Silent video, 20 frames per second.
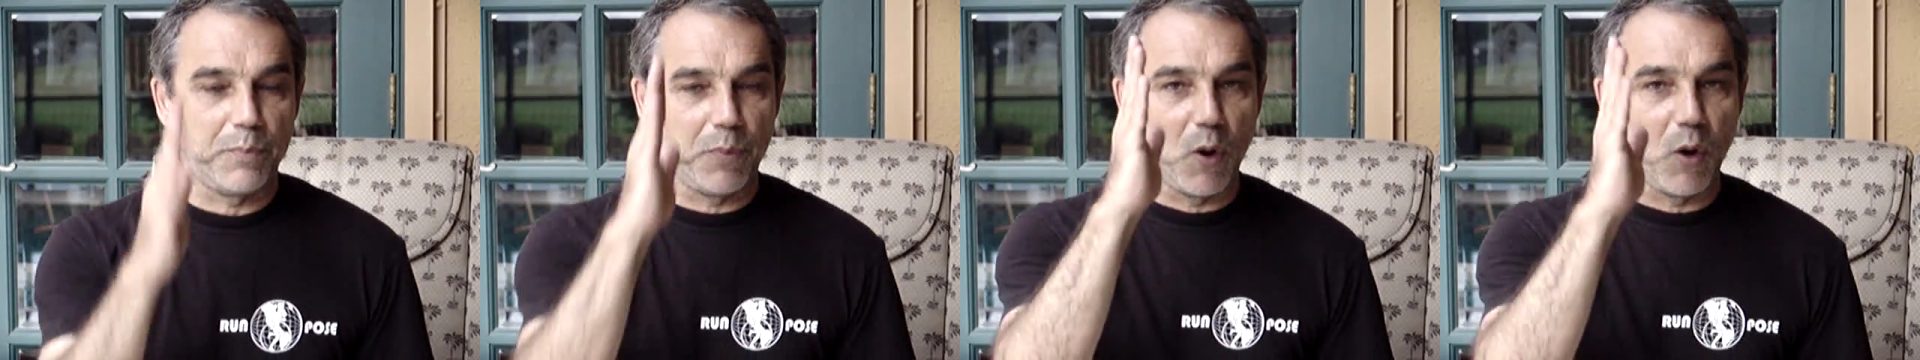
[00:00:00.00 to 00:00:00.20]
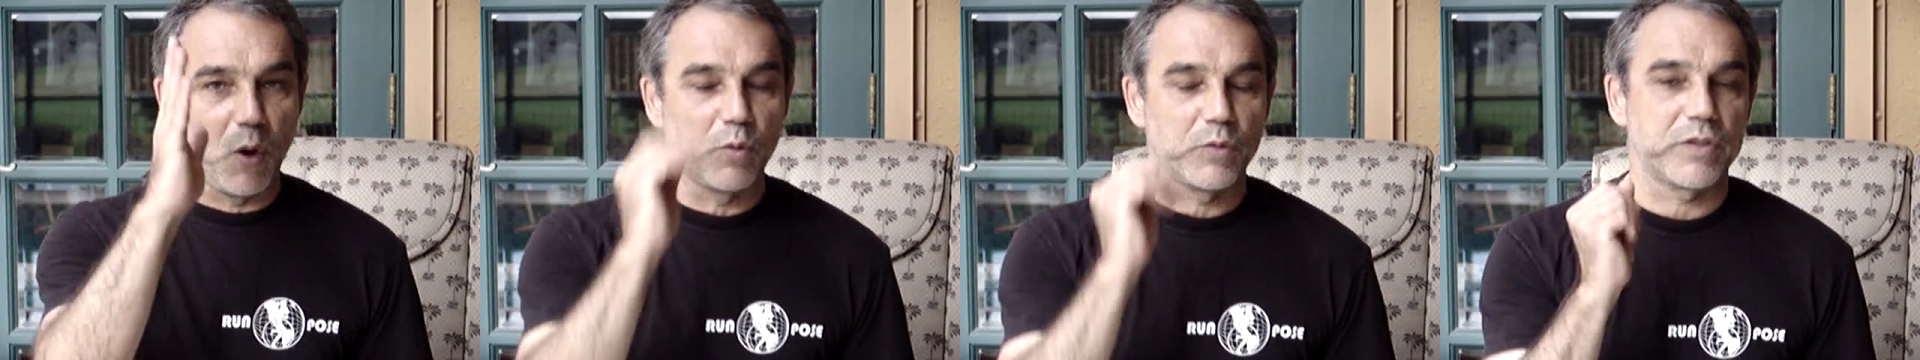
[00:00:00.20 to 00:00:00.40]

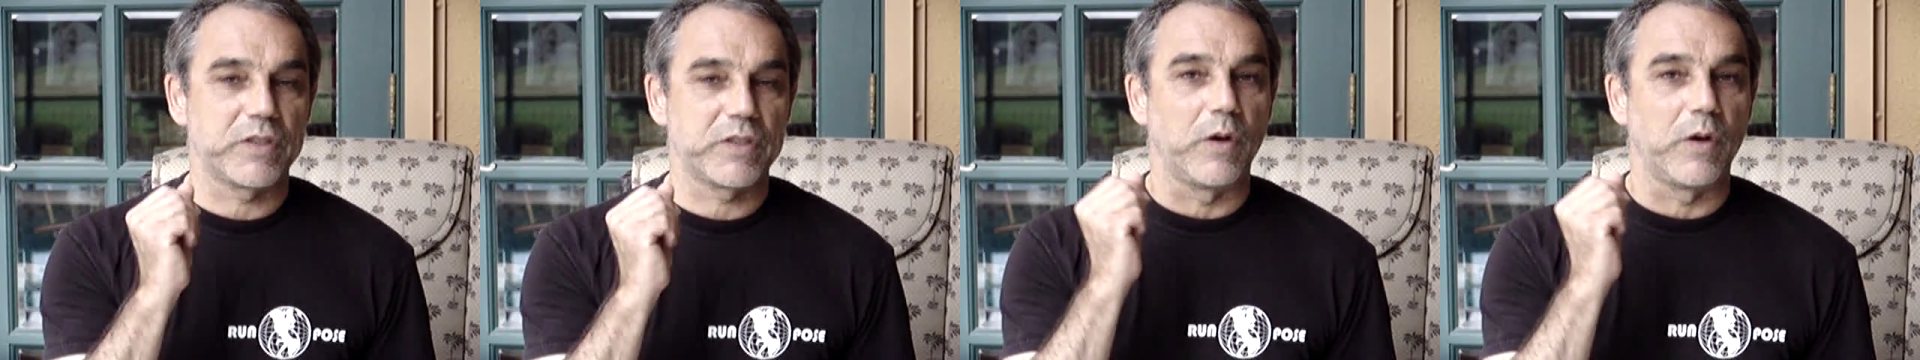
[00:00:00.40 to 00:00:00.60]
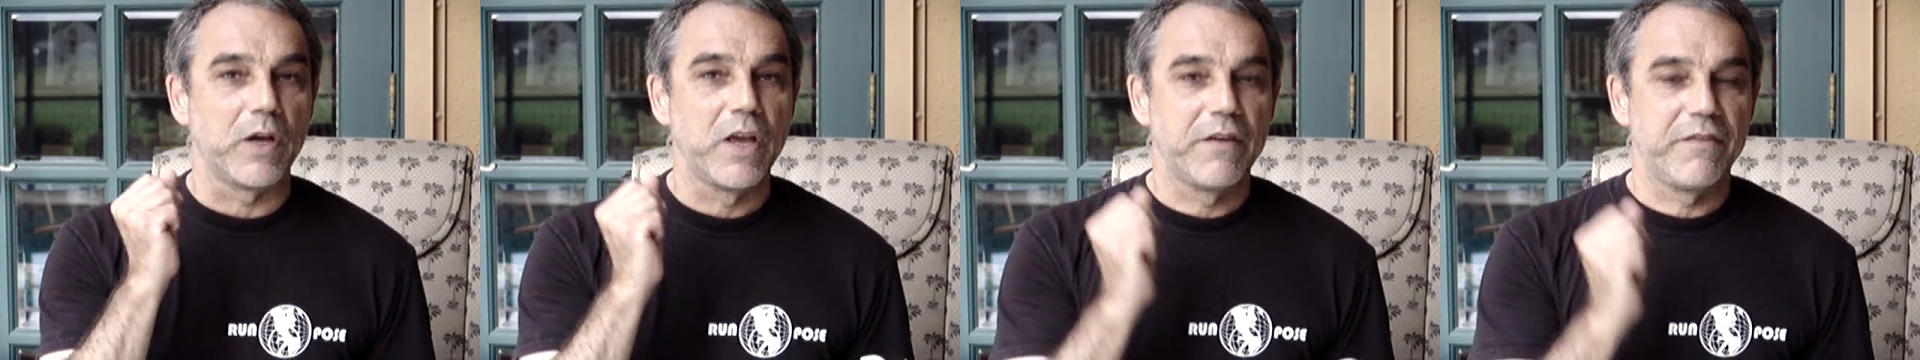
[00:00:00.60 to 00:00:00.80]
pose
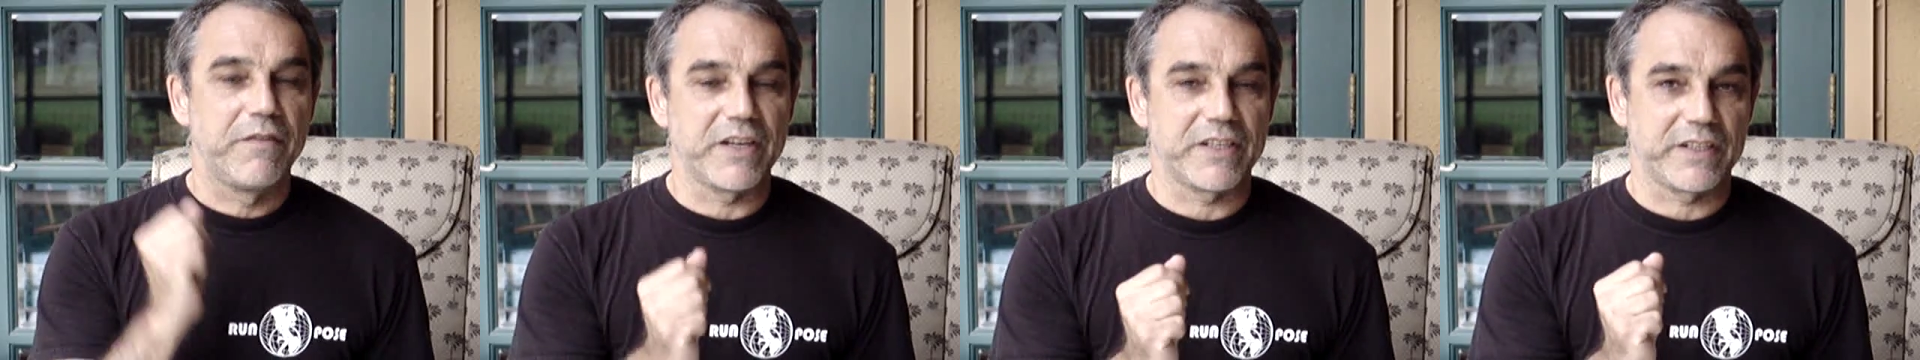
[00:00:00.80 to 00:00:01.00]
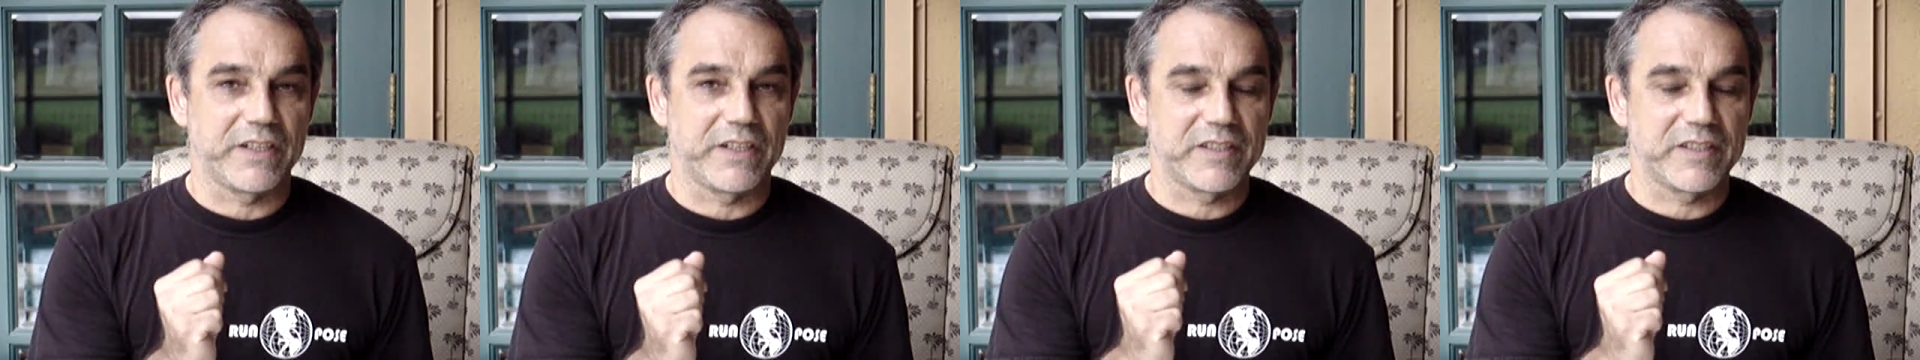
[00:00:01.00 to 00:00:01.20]
or
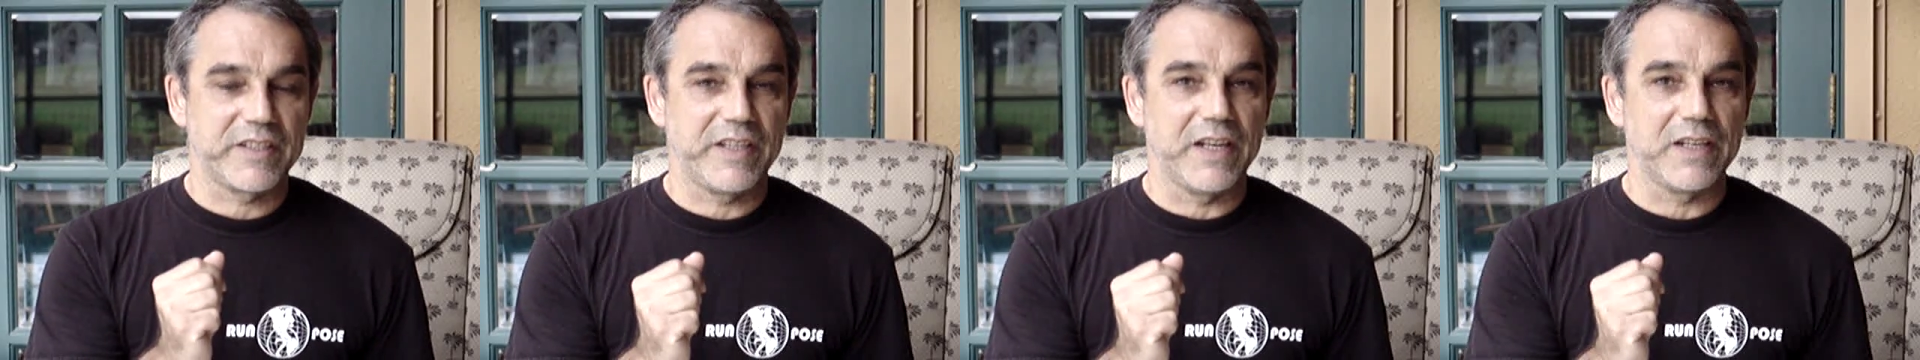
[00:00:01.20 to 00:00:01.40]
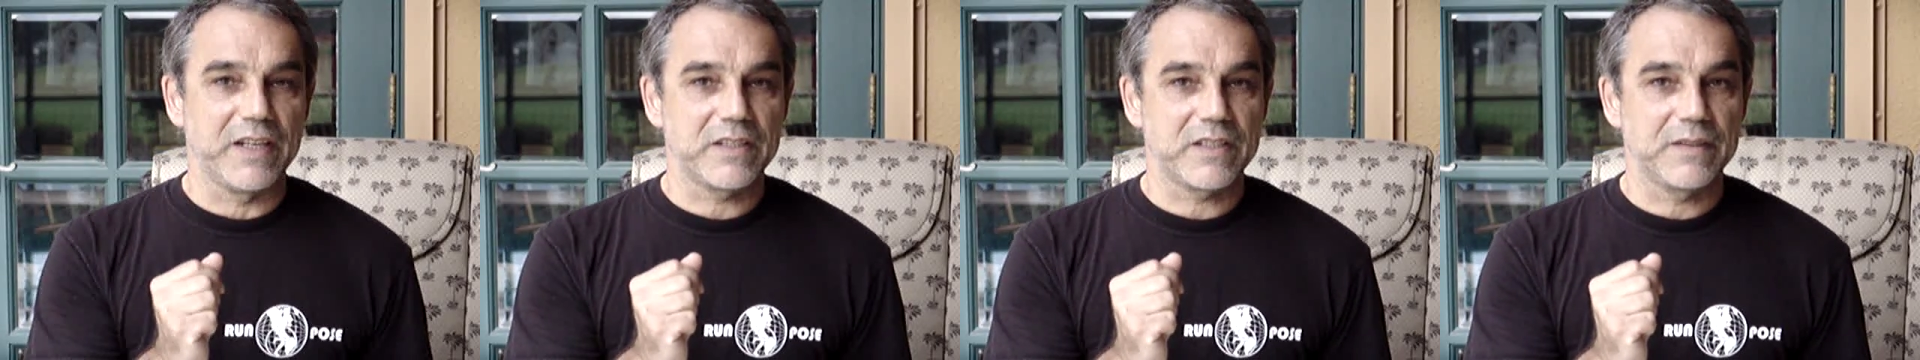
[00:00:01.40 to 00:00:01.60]
vertical
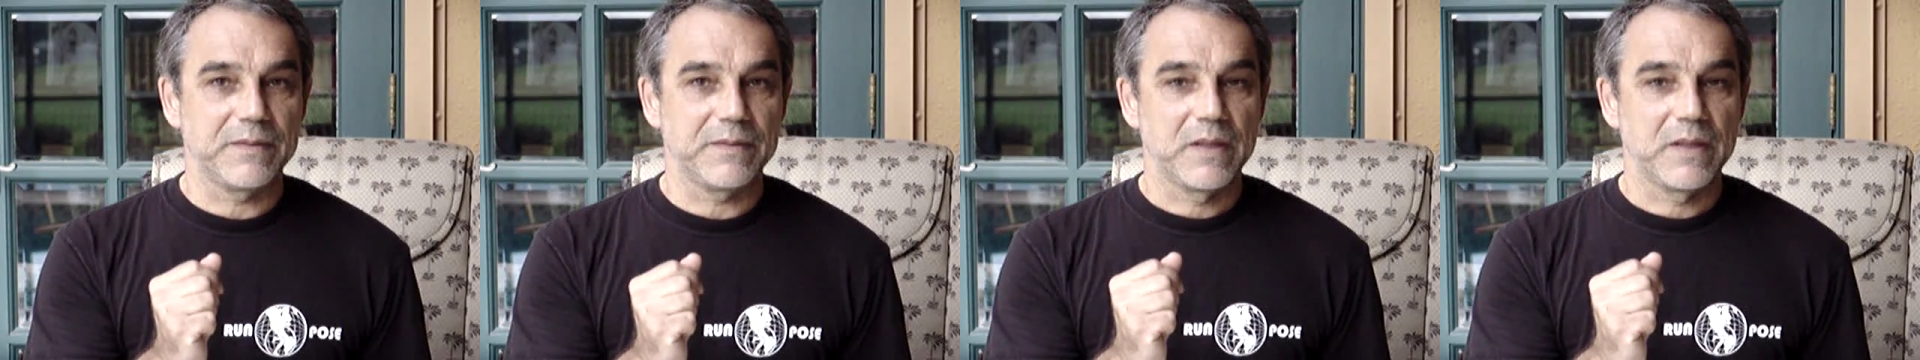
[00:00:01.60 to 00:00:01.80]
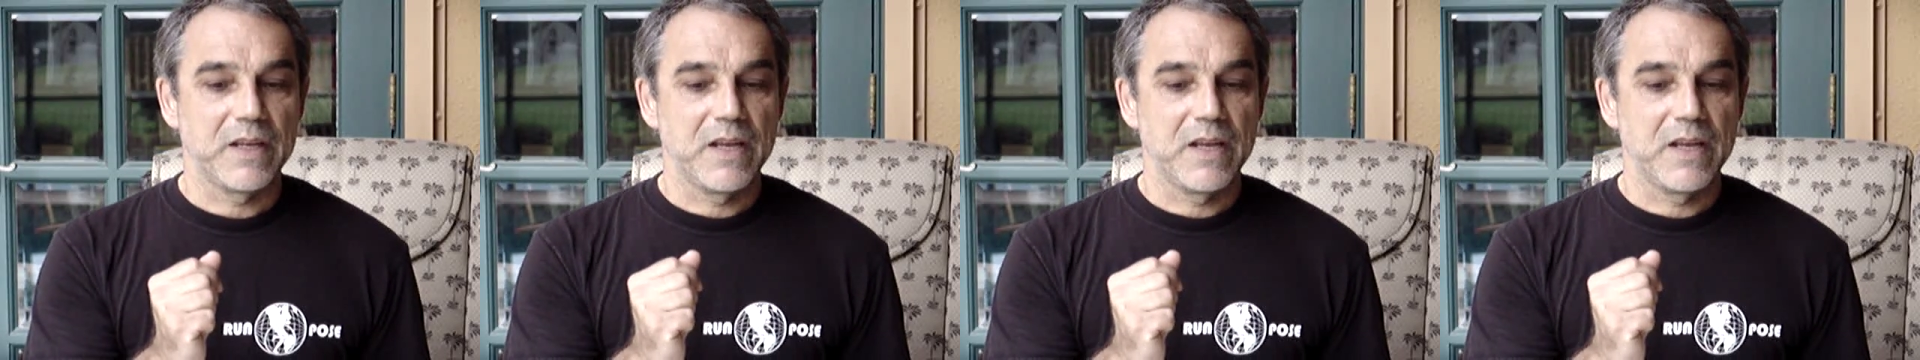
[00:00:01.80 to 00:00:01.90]
stance